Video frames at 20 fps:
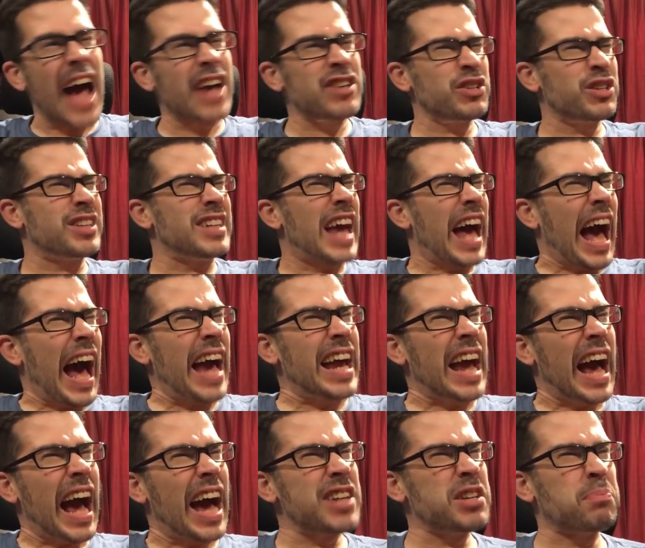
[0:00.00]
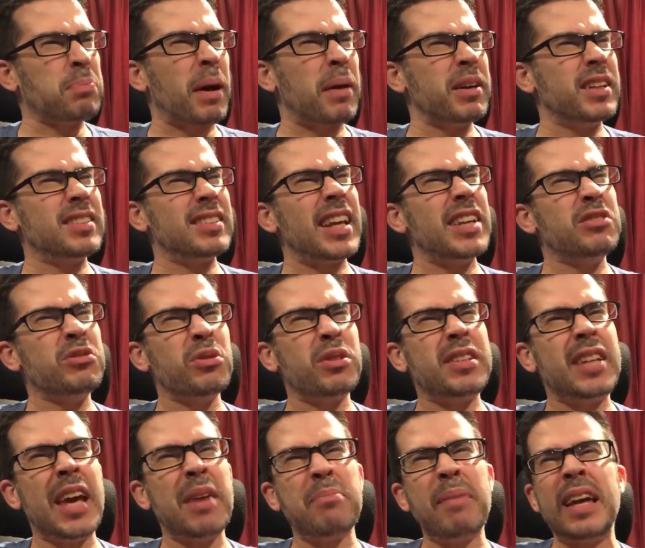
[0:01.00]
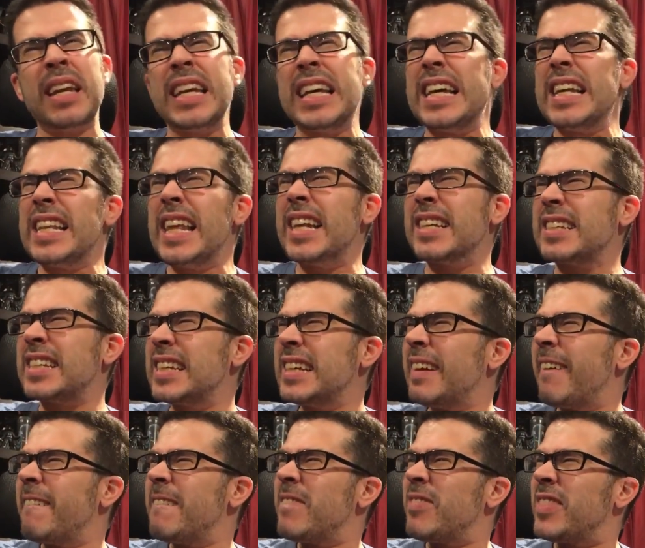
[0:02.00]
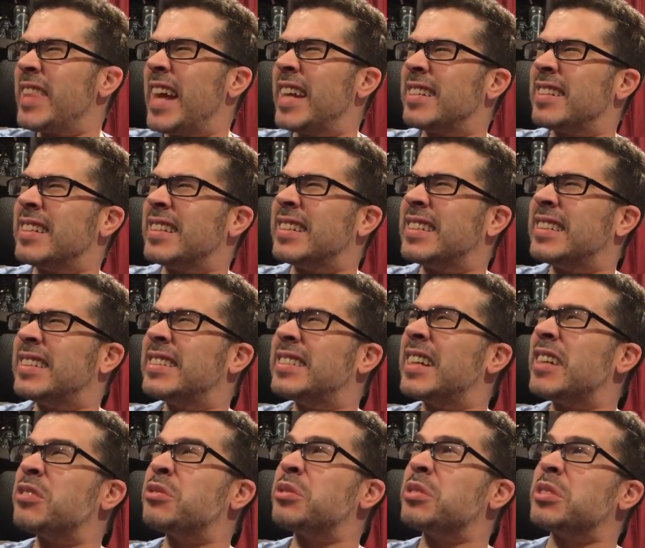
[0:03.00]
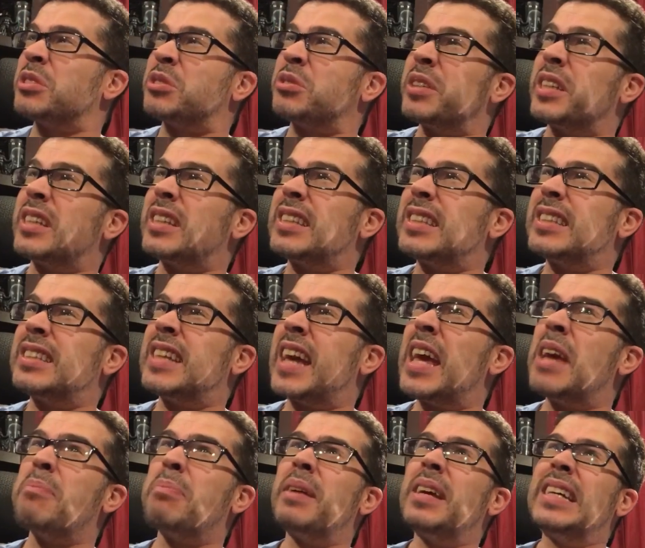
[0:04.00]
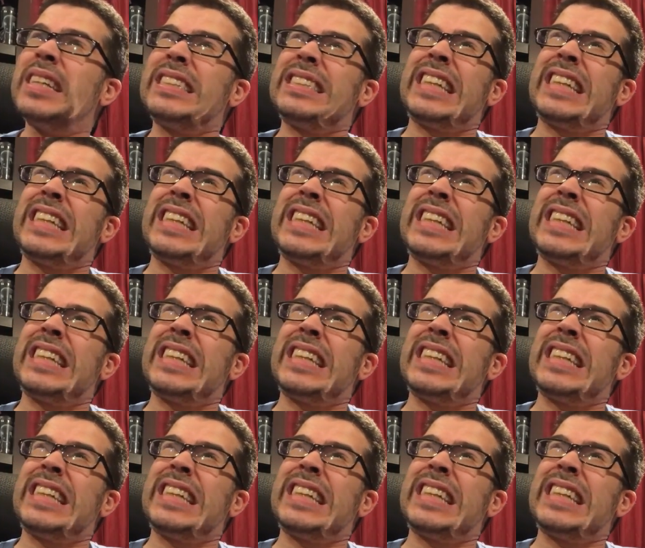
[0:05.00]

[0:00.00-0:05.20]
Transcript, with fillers: I should I, I should probably slice through the tape, man. That is that is industrial strength tape.